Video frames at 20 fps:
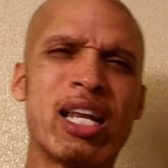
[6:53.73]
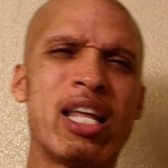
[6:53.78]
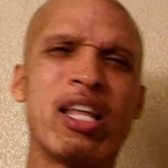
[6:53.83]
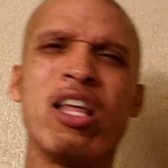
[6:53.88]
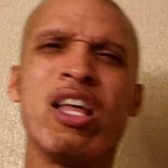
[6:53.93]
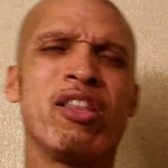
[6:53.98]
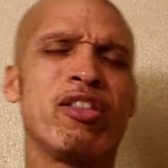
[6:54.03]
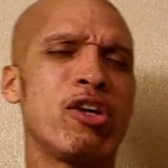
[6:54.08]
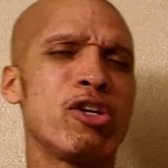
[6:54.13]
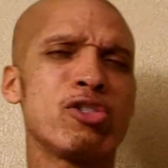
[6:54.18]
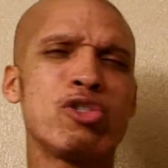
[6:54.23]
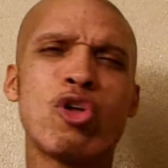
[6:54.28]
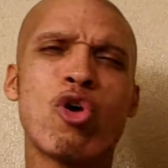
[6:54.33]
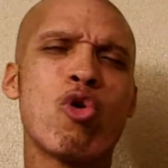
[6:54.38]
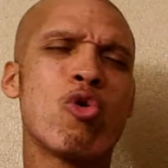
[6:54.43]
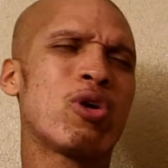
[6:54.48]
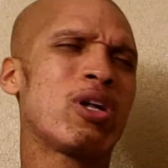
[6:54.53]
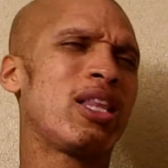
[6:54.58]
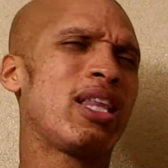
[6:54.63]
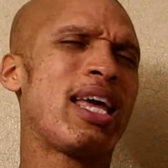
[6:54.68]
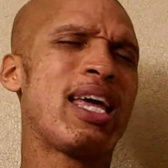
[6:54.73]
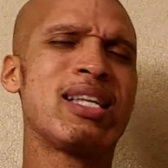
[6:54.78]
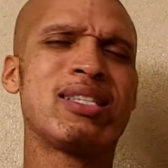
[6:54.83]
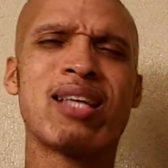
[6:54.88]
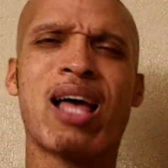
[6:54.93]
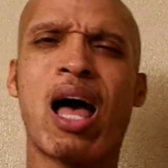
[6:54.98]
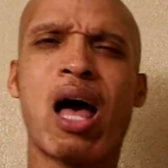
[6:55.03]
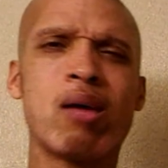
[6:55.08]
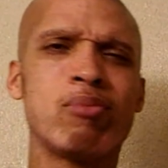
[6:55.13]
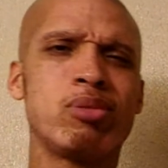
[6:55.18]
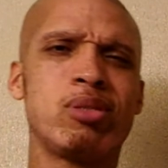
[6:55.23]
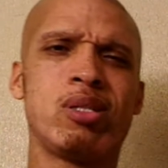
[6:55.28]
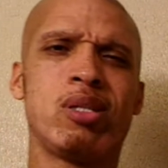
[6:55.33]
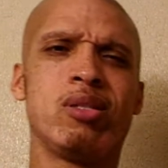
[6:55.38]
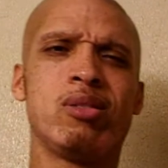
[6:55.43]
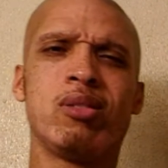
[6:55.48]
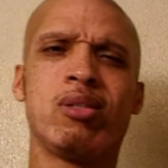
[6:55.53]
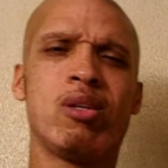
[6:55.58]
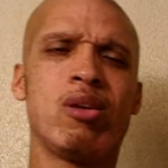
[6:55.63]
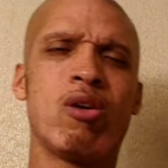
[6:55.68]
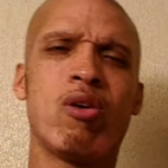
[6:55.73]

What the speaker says: and there's no Klay Thompsons,